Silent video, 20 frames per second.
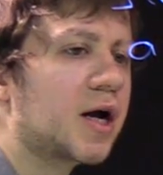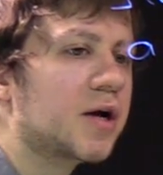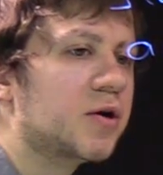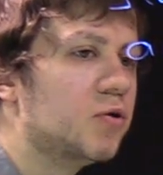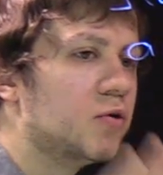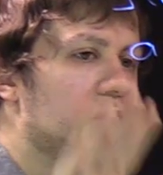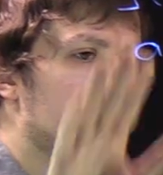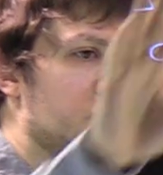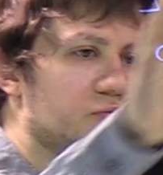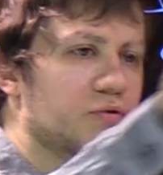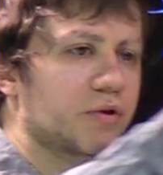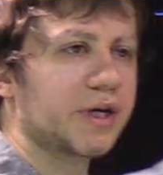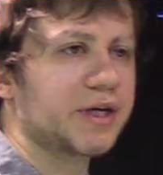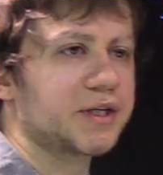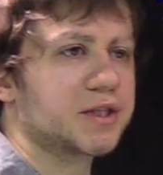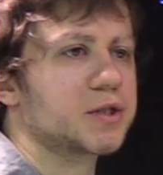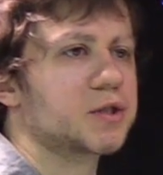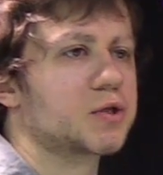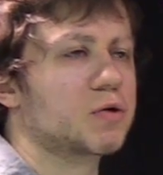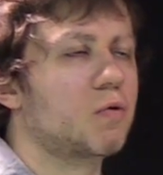not
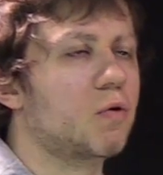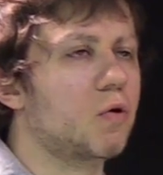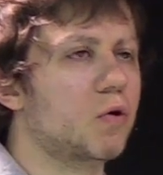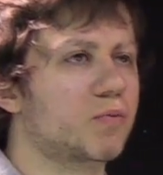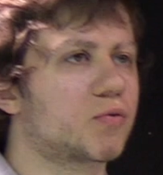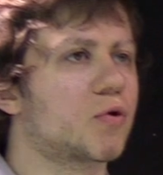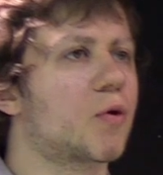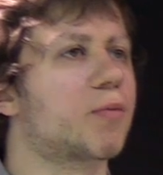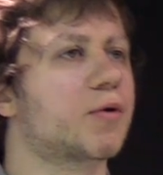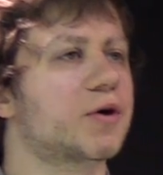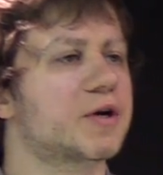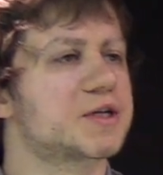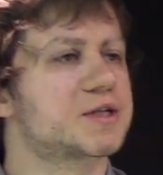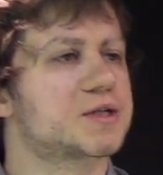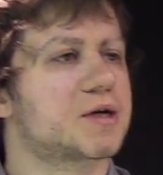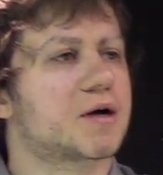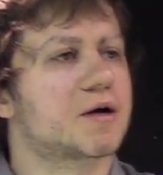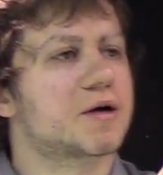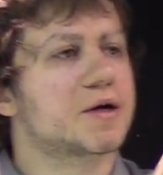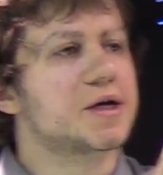related. So all
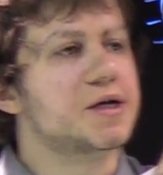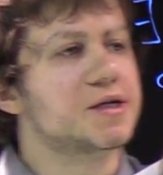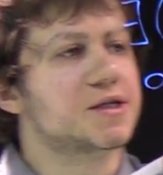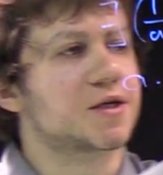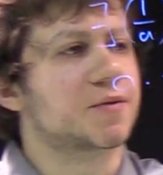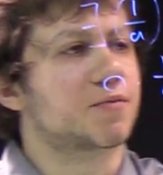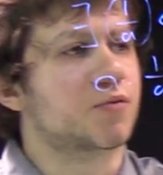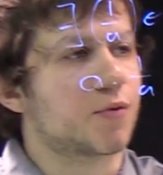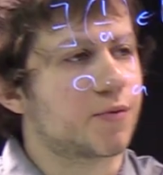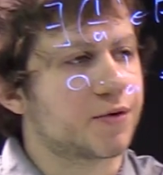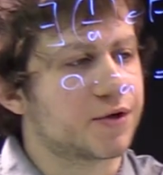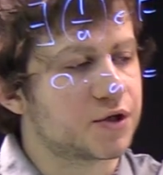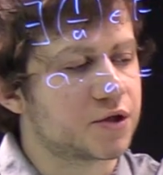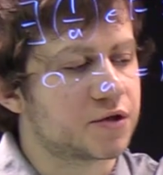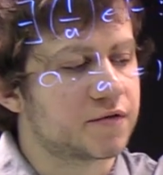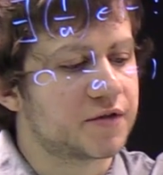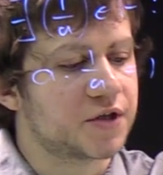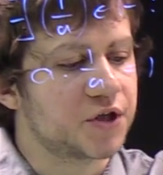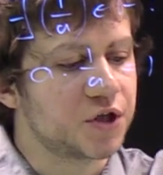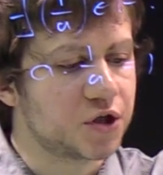properties are either properties
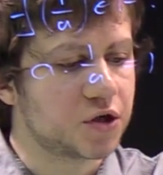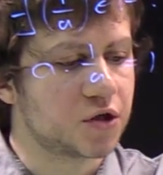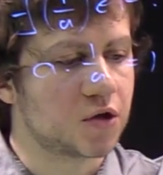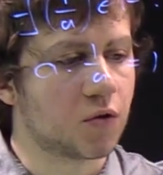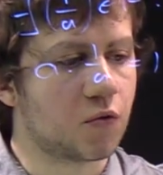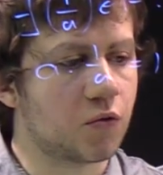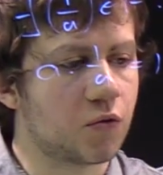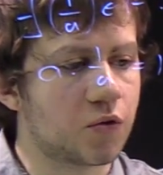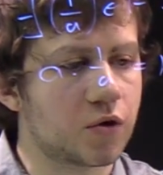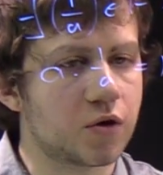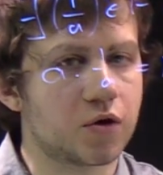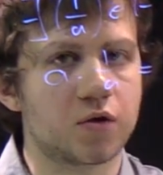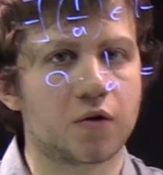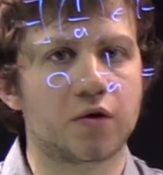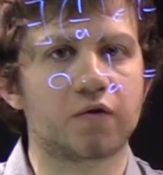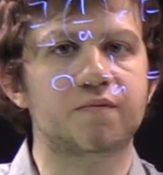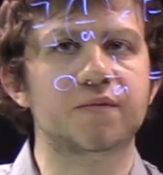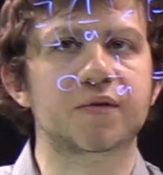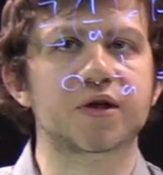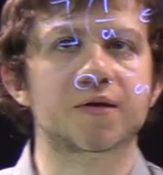of addition or
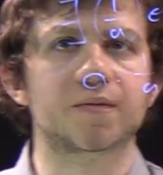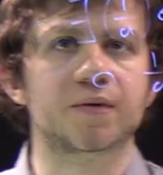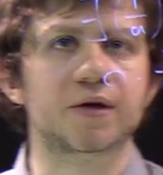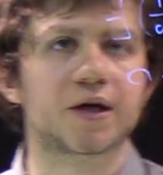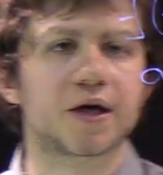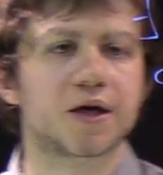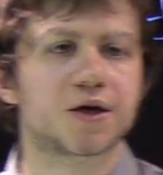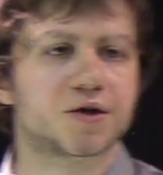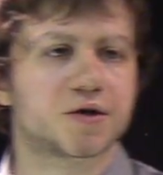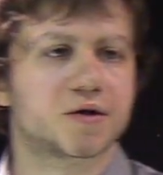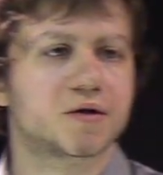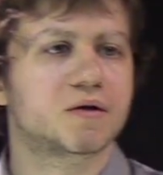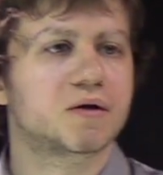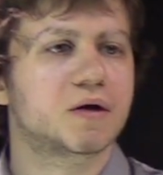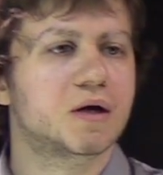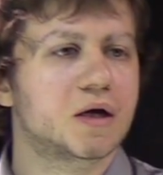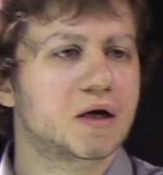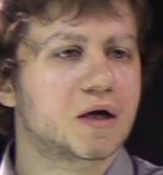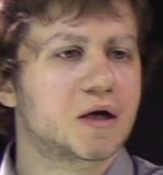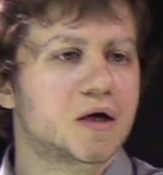of multiplication.
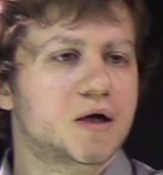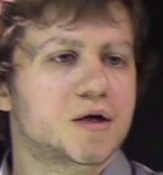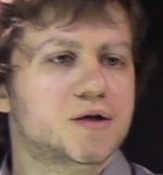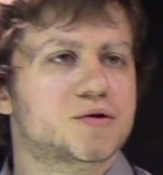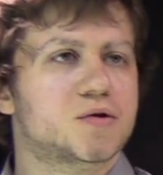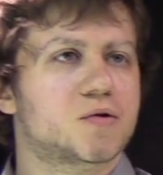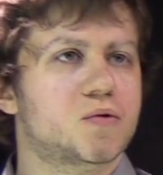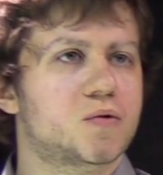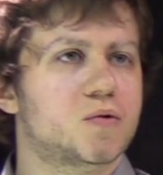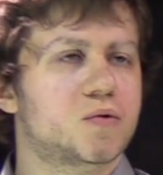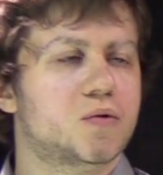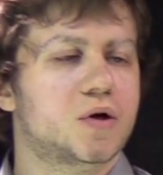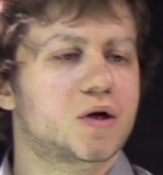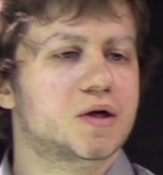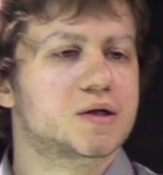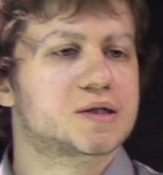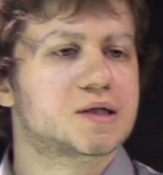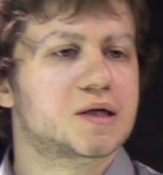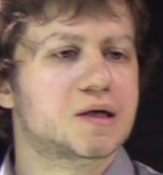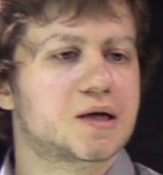So
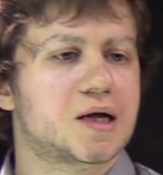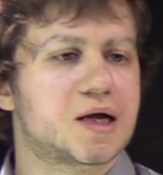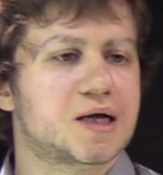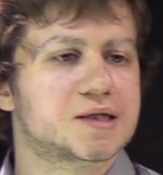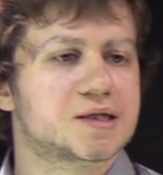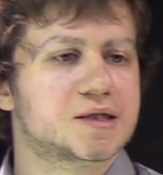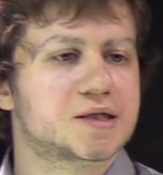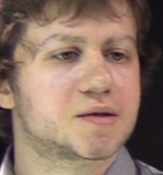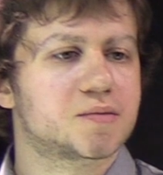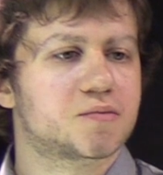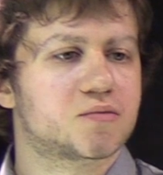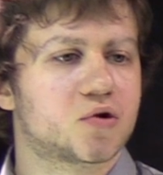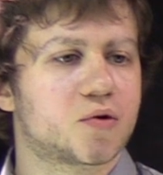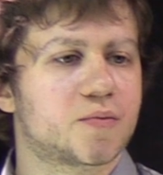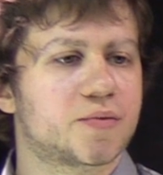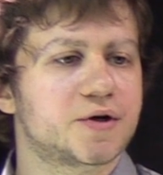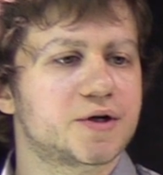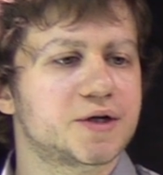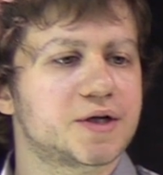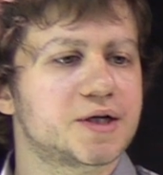the last
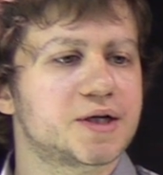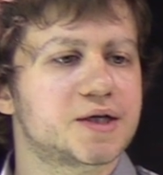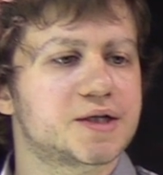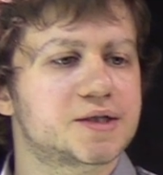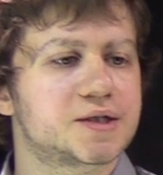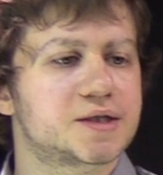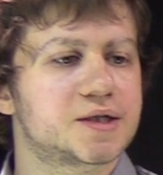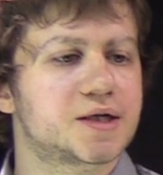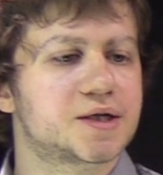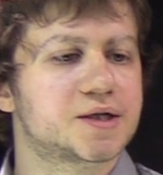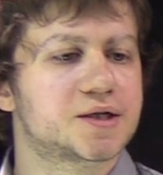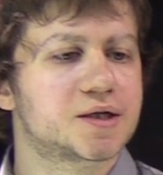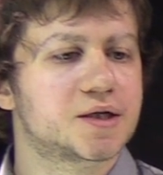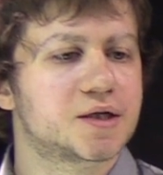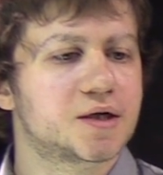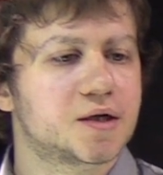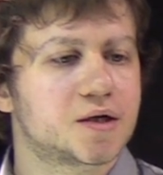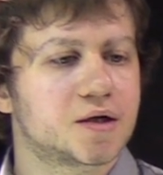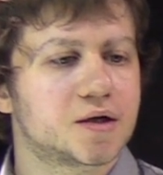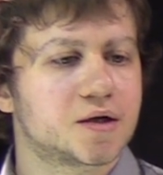property is that
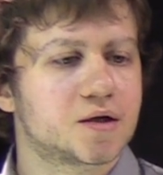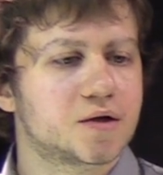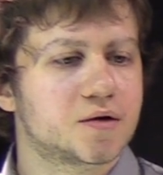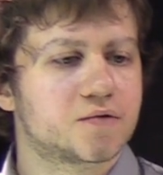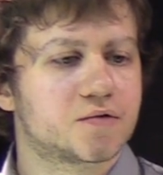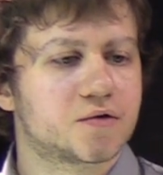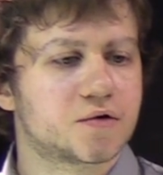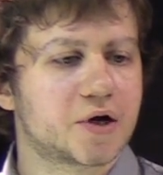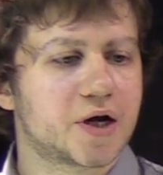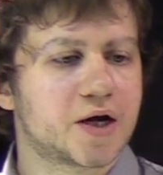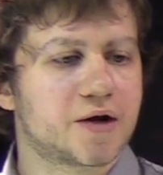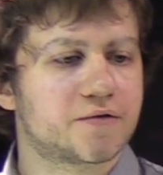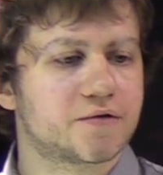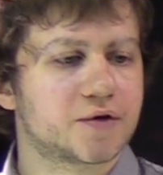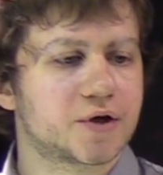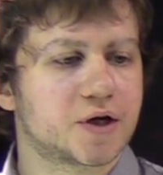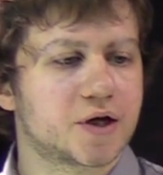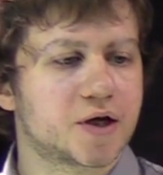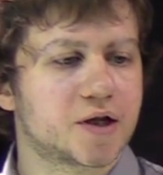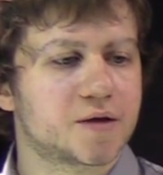for
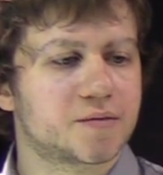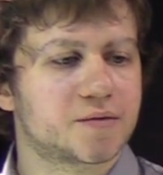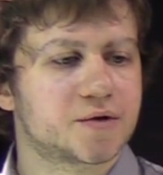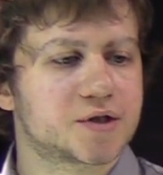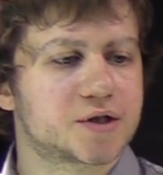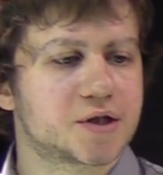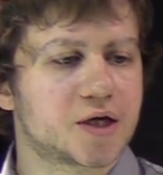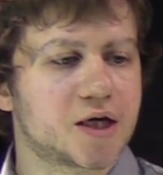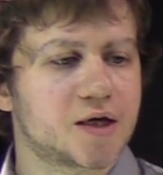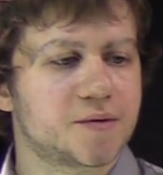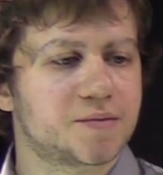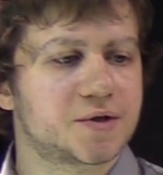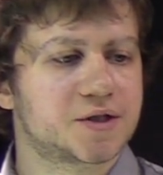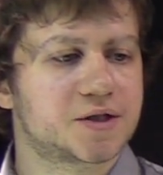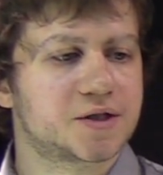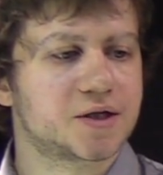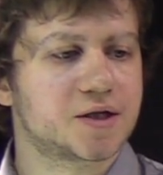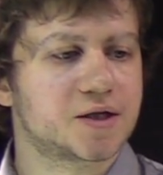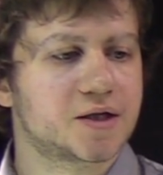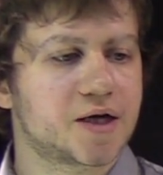every elements A, B,
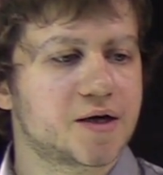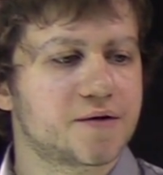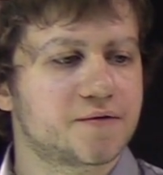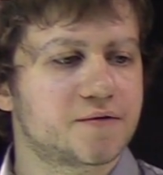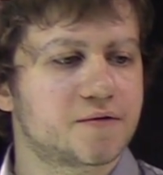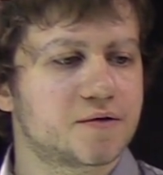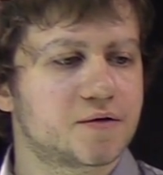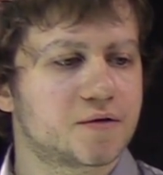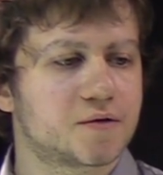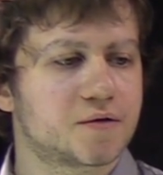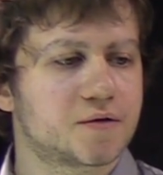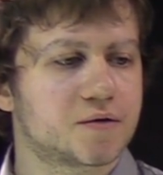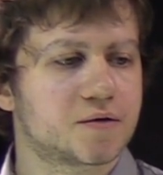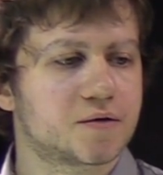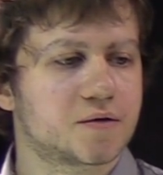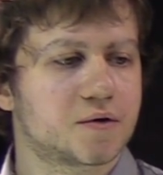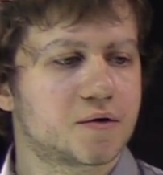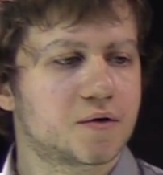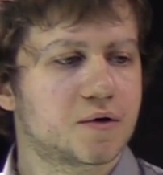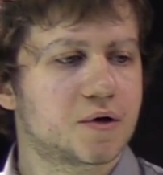C, and F,
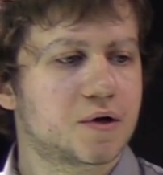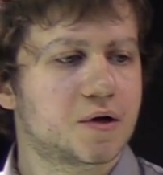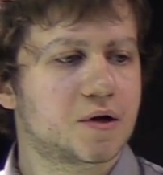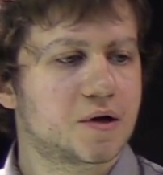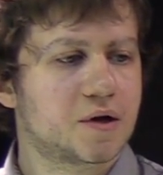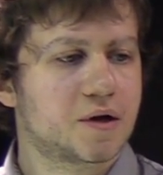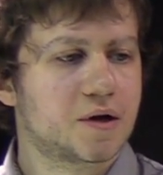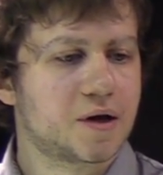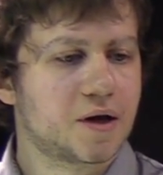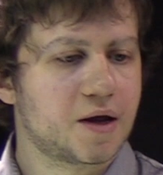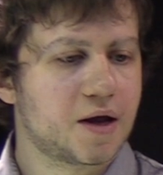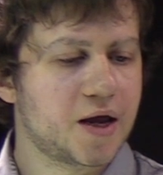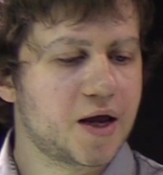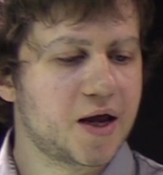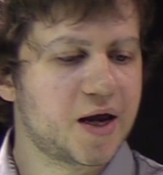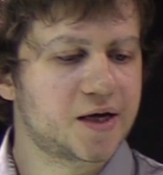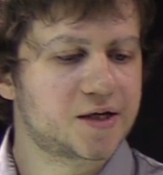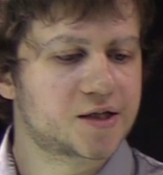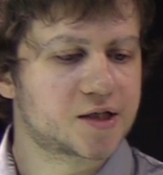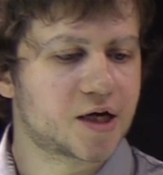
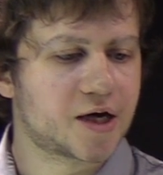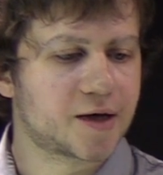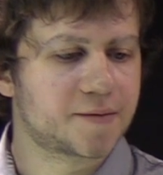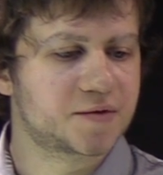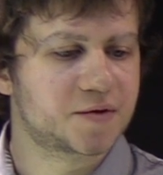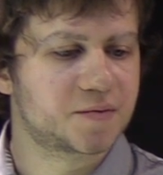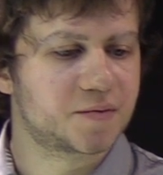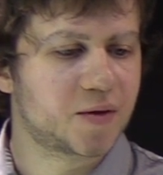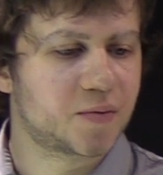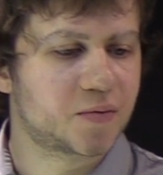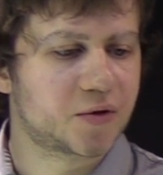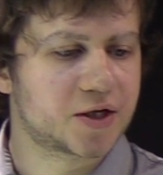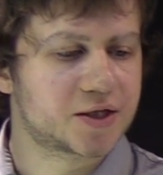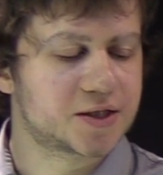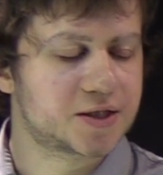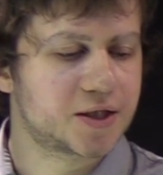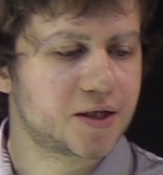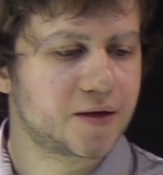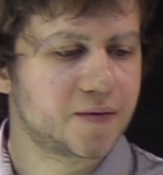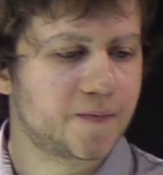A times B plus
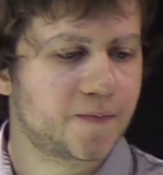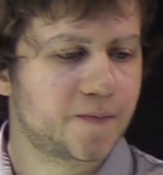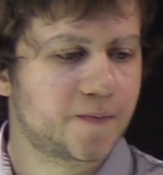C